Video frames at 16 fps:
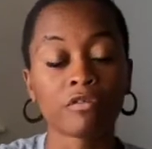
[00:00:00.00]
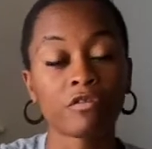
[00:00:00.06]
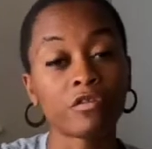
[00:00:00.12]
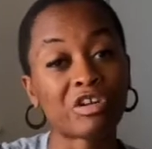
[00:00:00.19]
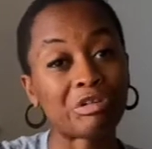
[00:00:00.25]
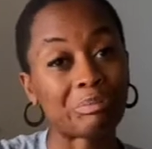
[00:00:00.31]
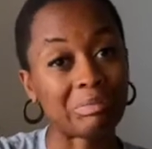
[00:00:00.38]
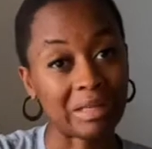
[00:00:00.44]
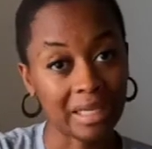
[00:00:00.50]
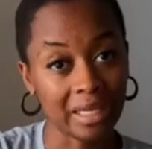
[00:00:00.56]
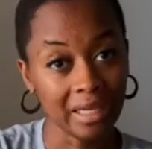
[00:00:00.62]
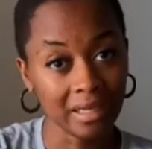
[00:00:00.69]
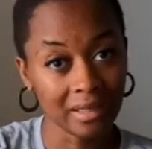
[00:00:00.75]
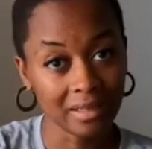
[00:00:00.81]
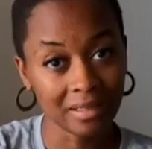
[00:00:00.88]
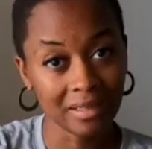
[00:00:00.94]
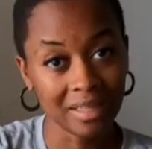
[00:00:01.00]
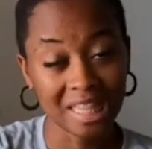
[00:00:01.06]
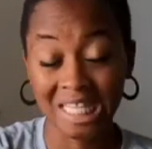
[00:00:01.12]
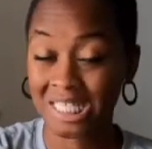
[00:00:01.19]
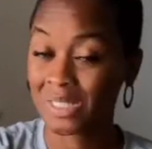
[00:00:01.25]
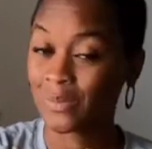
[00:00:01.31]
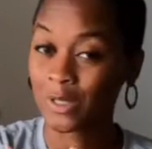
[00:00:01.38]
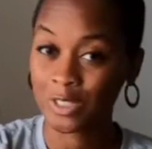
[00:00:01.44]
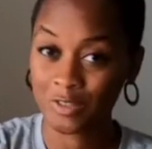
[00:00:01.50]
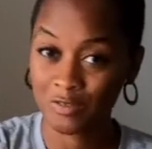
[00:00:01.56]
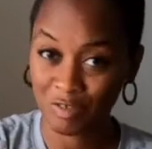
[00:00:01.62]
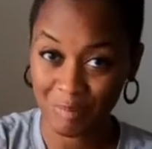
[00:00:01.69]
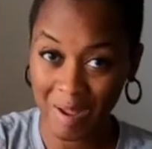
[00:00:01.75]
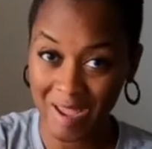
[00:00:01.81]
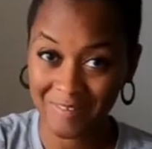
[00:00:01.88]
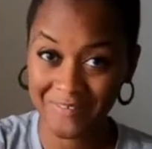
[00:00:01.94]
for me, this works for
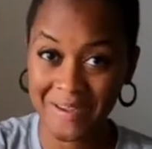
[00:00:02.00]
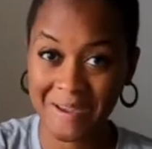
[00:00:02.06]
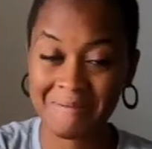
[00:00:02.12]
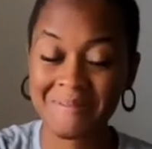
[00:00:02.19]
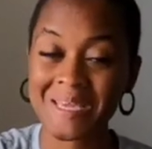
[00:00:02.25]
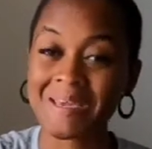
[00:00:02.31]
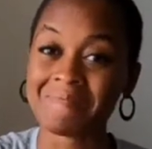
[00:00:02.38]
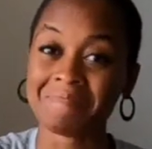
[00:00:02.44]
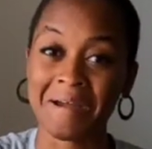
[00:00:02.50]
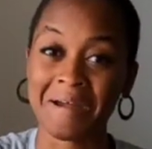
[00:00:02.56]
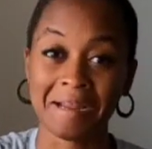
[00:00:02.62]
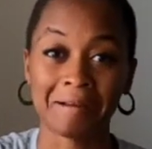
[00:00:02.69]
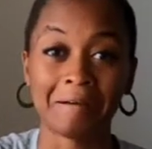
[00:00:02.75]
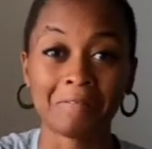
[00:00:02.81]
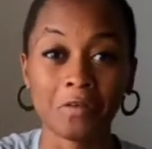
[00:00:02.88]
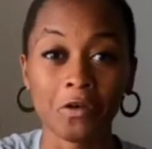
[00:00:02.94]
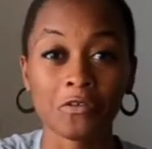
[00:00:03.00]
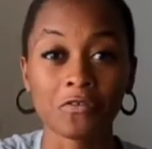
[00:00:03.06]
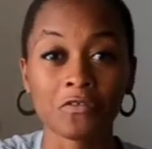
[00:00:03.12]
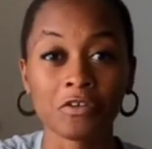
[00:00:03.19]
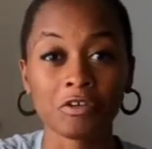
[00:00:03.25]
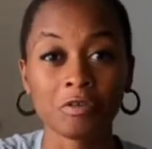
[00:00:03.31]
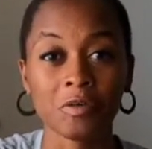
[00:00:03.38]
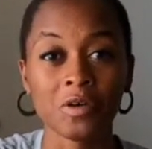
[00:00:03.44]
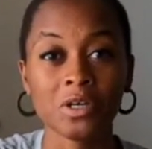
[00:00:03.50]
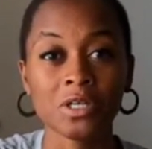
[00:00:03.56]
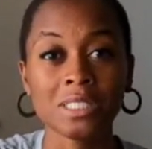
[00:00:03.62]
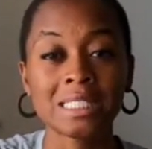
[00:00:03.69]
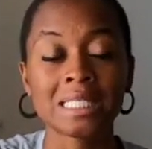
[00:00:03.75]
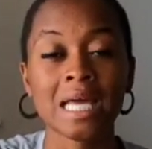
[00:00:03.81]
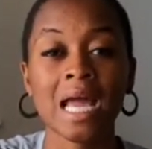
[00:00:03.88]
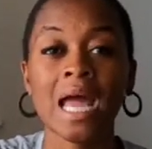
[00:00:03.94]
my family, it might not work for yours.
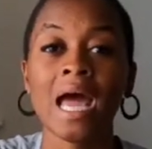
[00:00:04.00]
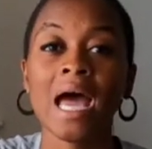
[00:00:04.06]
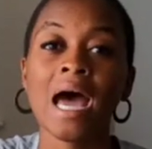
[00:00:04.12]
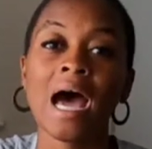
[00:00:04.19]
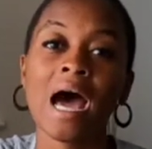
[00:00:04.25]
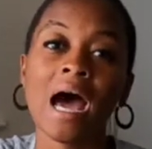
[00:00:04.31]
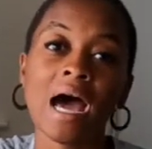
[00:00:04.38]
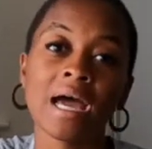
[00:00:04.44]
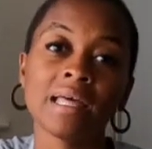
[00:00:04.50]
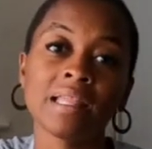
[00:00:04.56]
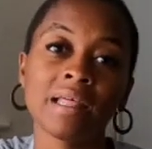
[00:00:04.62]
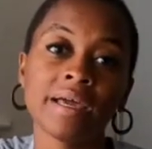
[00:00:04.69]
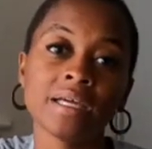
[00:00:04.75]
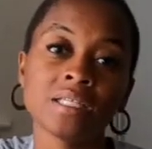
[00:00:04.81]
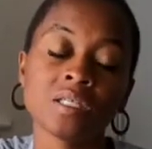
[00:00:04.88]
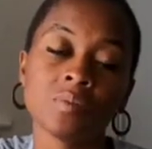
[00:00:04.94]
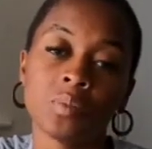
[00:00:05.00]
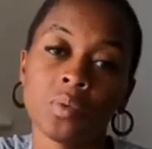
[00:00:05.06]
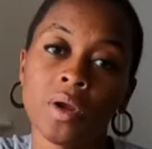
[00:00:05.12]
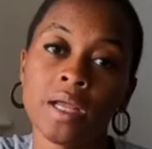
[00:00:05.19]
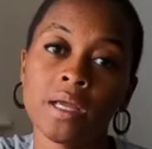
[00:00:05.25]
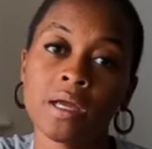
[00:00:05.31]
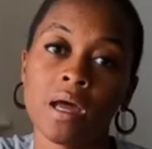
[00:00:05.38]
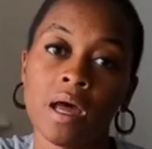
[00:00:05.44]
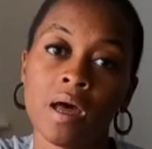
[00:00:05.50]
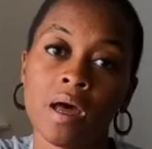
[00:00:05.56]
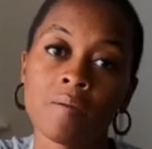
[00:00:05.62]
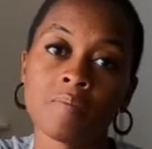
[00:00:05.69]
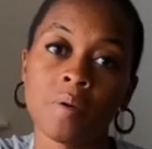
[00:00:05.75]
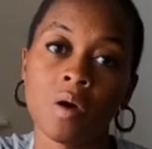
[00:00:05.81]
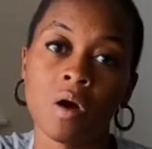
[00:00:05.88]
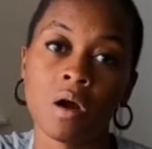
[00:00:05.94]
I like to break
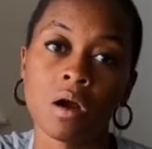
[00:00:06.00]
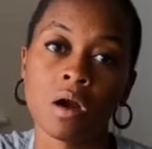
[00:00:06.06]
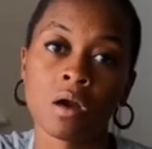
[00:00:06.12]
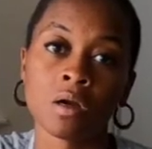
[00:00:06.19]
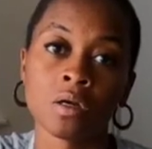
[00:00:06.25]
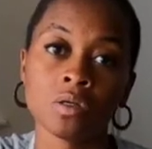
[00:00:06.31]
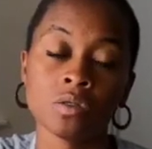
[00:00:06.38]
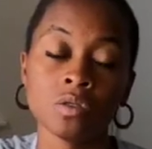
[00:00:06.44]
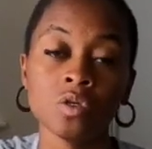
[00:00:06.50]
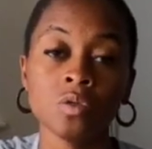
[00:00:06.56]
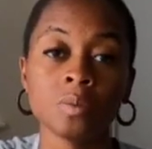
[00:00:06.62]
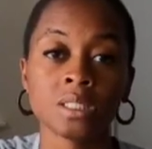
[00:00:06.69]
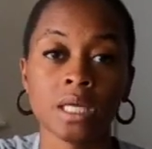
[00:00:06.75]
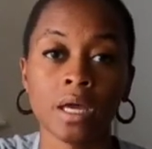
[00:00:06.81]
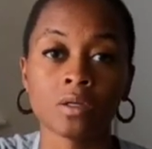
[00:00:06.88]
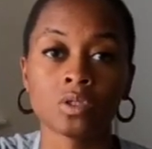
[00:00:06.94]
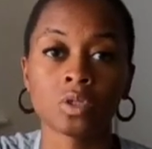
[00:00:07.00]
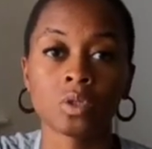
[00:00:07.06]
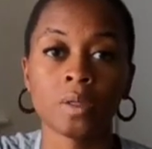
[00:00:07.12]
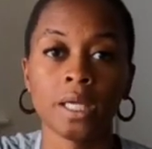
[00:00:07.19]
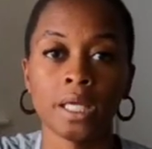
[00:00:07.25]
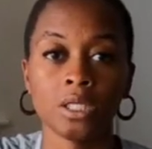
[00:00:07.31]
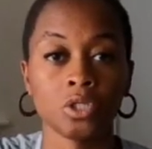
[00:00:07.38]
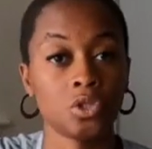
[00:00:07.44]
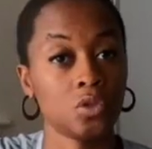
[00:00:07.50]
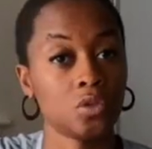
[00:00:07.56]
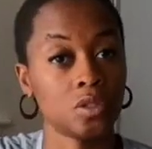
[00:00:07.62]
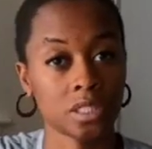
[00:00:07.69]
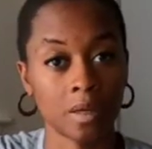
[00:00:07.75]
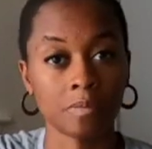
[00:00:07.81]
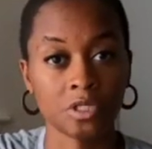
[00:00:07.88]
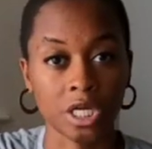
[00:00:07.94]
up our loop schedule into
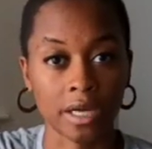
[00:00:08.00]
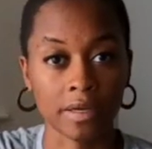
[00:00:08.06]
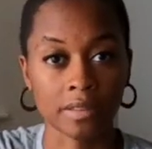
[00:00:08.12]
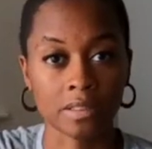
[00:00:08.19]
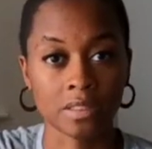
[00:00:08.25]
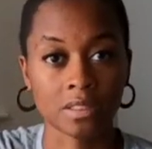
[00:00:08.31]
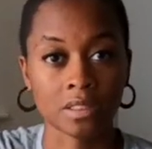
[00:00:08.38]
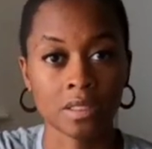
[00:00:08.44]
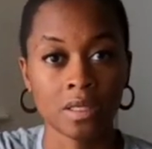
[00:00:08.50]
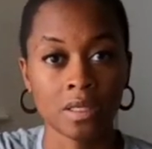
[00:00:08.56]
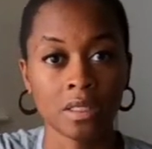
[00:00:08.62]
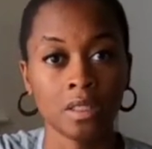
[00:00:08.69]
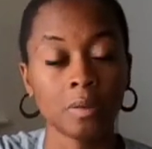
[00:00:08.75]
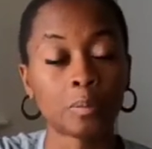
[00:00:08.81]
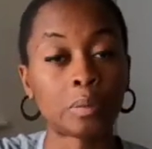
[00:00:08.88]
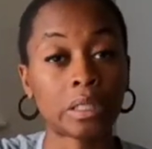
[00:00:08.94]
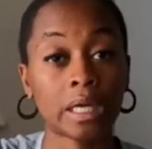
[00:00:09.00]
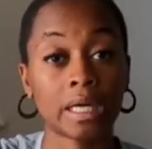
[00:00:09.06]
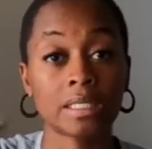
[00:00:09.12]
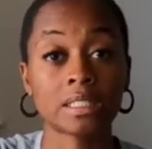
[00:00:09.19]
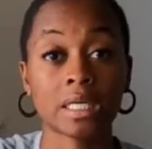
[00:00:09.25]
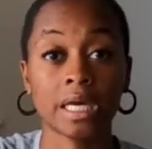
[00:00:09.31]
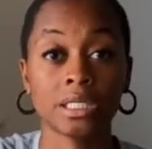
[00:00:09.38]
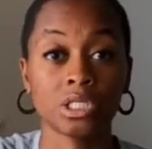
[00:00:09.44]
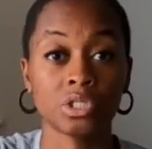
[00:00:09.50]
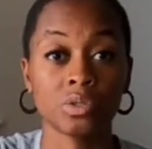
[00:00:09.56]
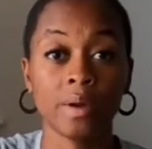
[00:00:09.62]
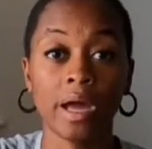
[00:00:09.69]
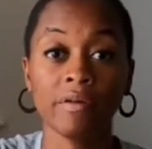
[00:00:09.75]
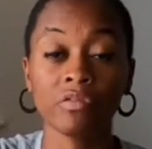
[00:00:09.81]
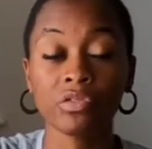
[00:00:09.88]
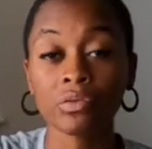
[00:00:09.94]
subjects because I do
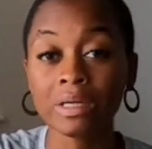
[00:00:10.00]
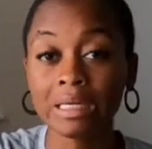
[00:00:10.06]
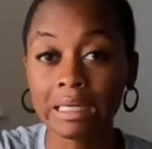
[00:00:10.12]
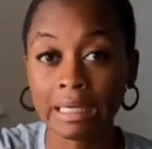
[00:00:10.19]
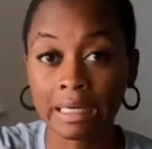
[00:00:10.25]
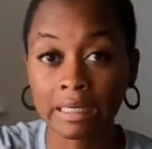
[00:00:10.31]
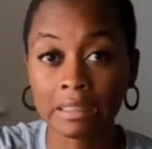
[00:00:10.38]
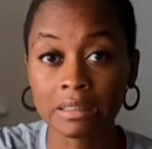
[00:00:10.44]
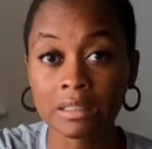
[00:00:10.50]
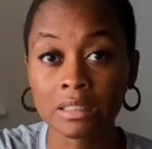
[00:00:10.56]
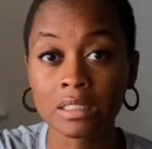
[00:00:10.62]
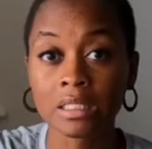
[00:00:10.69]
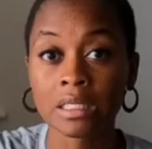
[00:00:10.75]
have 3 kids